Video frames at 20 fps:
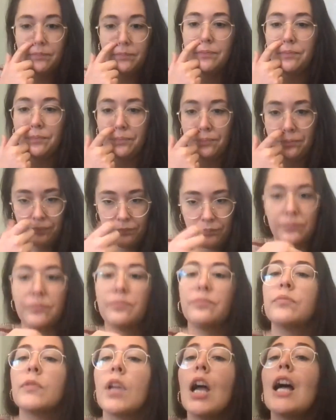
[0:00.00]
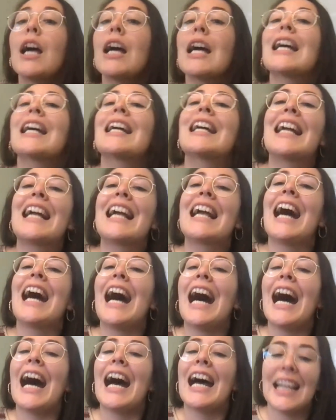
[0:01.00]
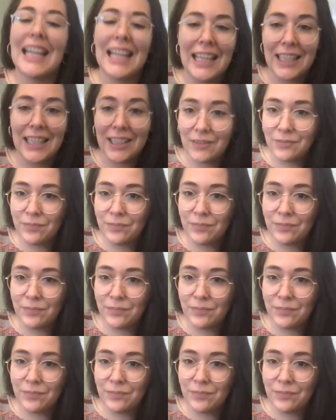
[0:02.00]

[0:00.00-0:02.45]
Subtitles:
robust agenda and more